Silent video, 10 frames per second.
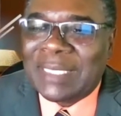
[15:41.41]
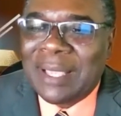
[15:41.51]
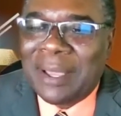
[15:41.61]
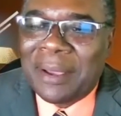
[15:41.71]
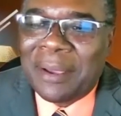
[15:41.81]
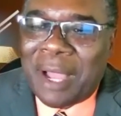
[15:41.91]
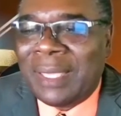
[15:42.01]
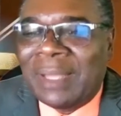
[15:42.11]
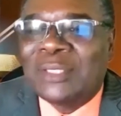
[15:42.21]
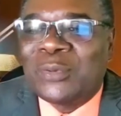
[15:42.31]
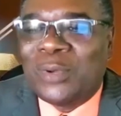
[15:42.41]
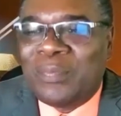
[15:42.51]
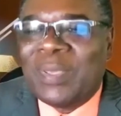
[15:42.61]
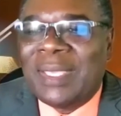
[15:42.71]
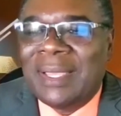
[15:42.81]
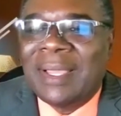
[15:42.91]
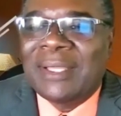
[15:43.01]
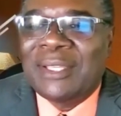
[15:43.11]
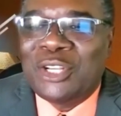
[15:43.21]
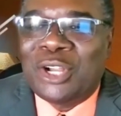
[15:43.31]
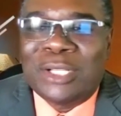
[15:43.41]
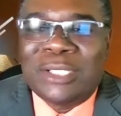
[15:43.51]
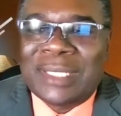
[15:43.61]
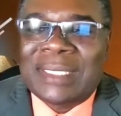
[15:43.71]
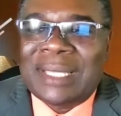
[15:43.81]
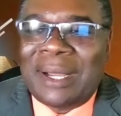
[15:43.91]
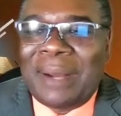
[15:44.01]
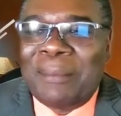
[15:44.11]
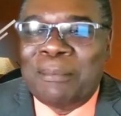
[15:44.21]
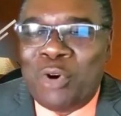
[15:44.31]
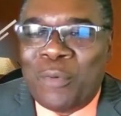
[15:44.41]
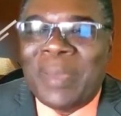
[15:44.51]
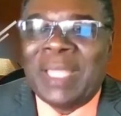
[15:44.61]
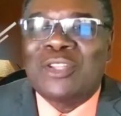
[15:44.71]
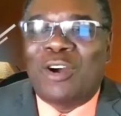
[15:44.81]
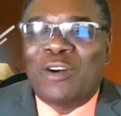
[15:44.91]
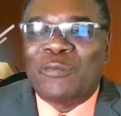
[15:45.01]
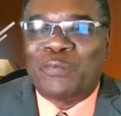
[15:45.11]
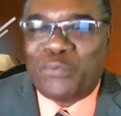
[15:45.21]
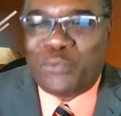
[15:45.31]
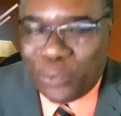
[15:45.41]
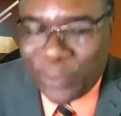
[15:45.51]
best painkillers would be, you know, just a moment of